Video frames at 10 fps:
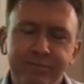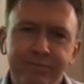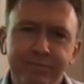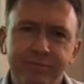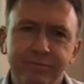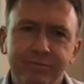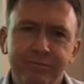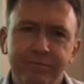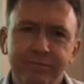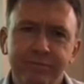
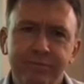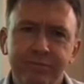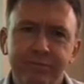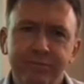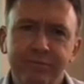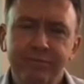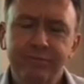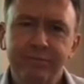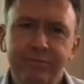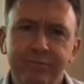
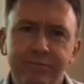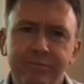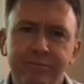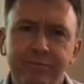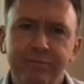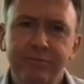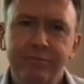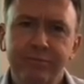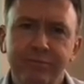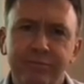
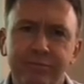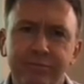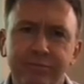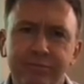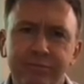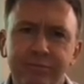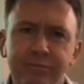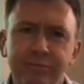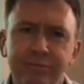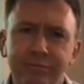
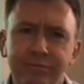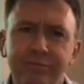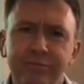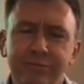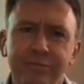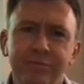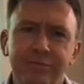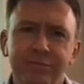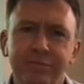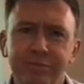
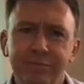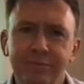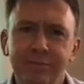The person shown says nothing.